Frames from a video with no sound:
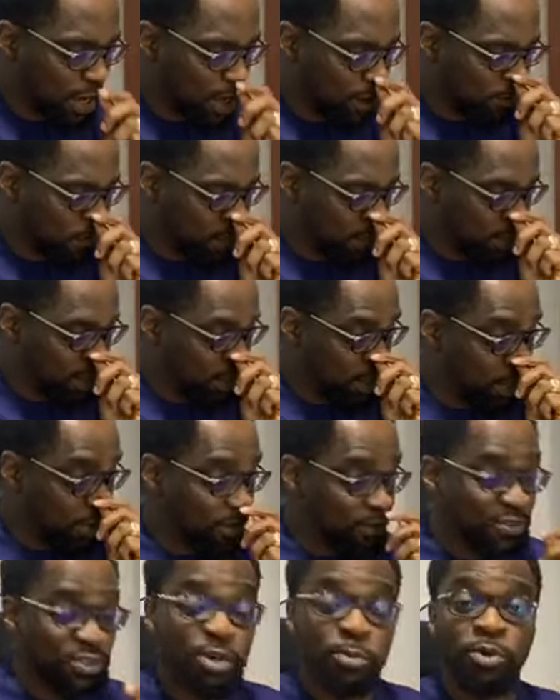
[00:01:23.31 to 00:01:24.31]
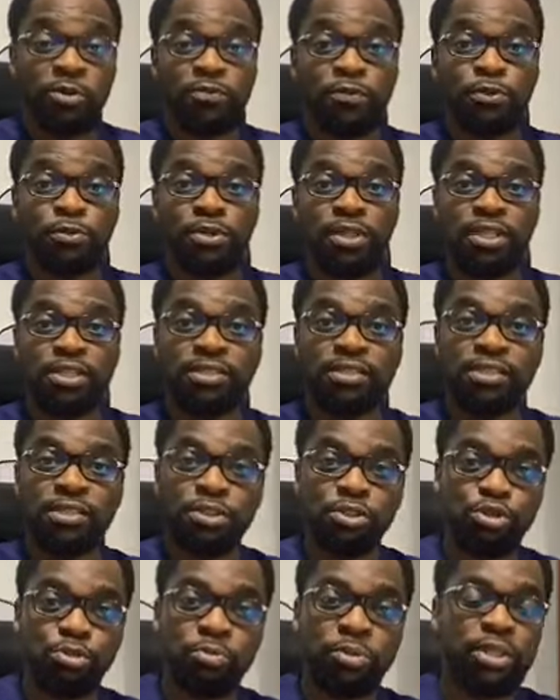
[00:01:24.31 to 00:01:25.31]
For the sake of some of you listening
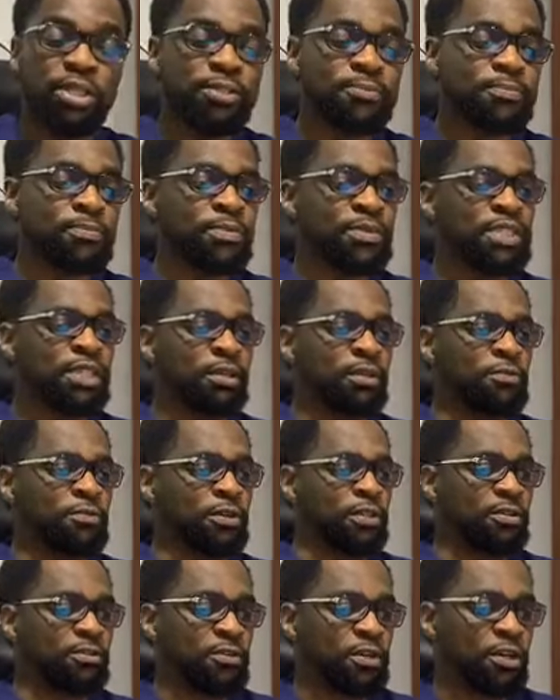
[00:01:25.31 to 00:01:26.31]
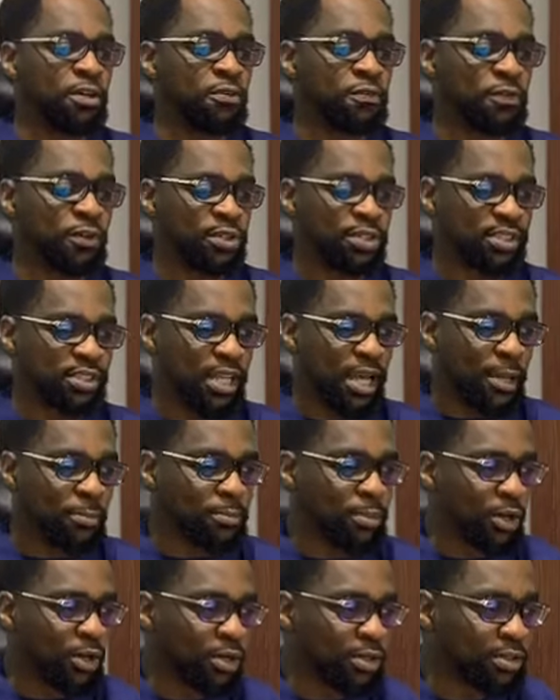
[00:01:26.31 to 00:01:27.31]
to me for the very first
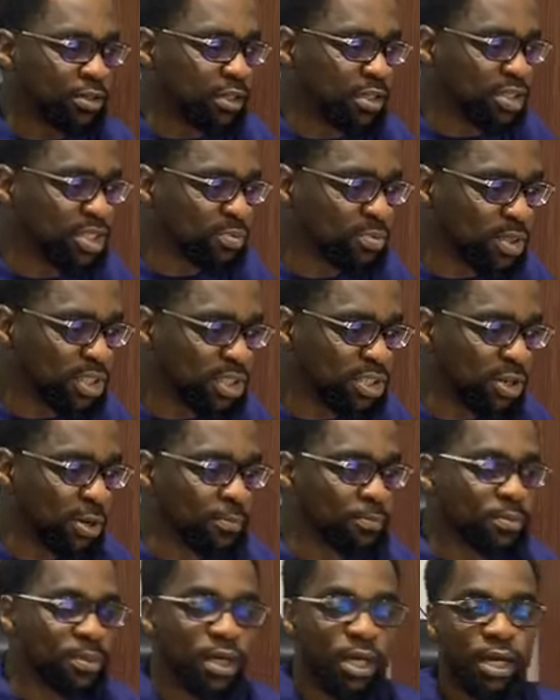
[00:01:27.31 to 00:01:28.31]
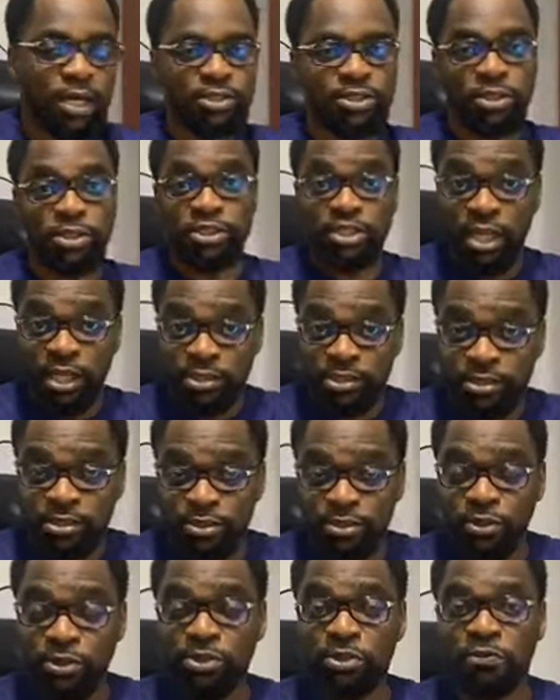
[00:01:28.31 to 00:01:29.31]
time on this medium, such as
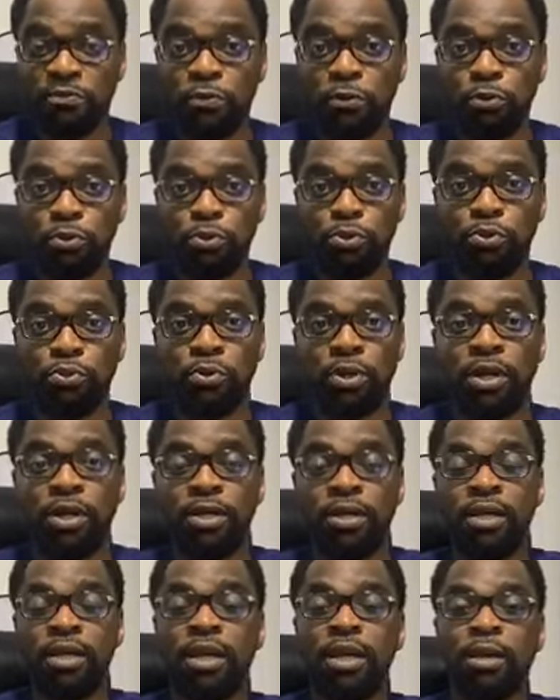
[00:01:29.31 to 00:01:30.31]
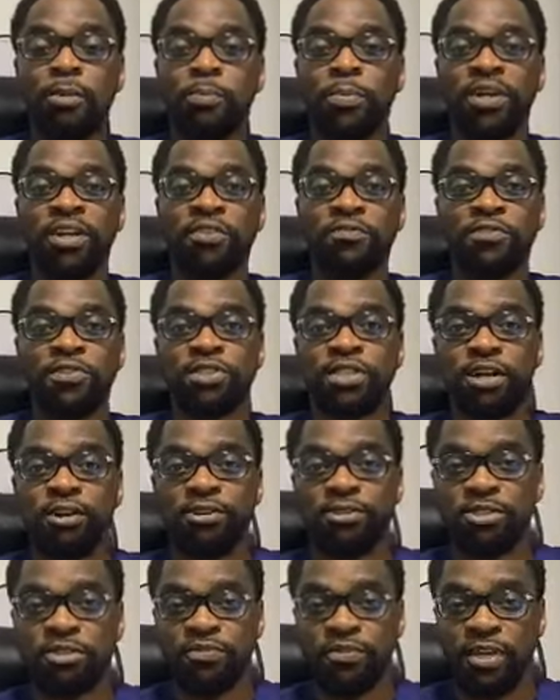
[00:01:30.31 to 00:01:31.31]
those of you who were
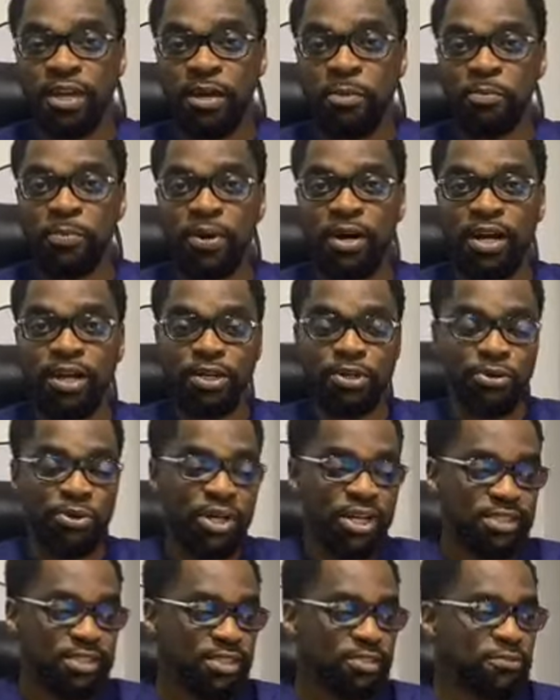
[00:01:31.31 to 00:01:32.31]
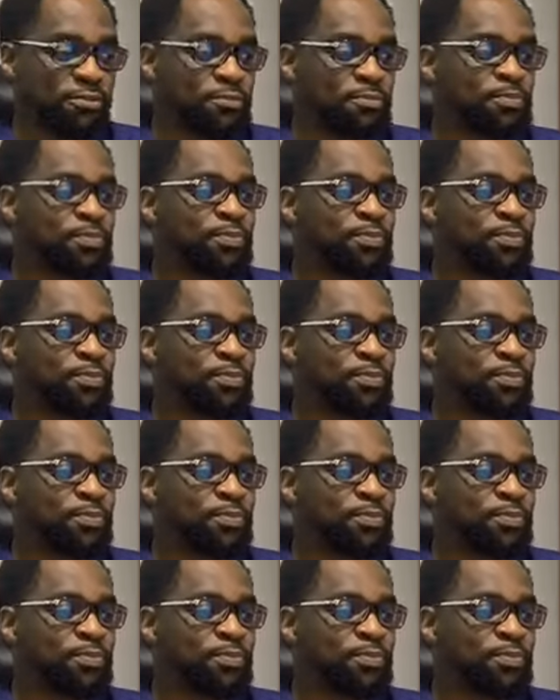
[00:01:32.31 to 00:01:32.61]
beneficiaries of the Empire Creative,